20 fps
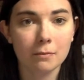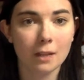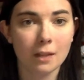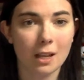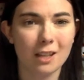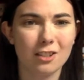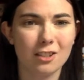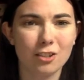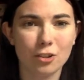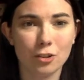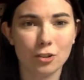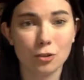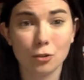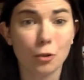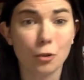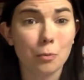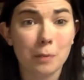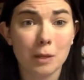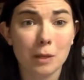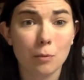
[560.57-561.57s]
It's a
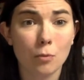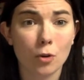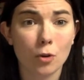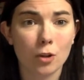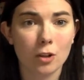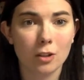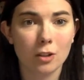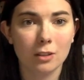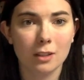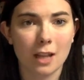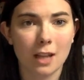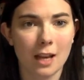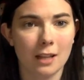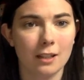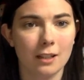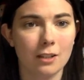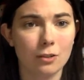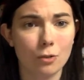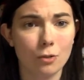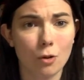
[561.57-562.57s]
dystopian world, and
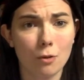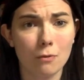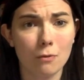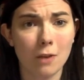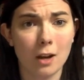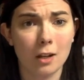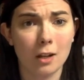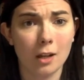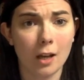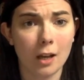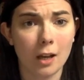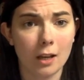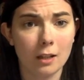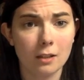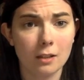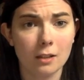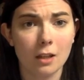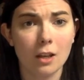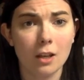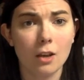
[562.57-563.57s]
it's called Fahrenheit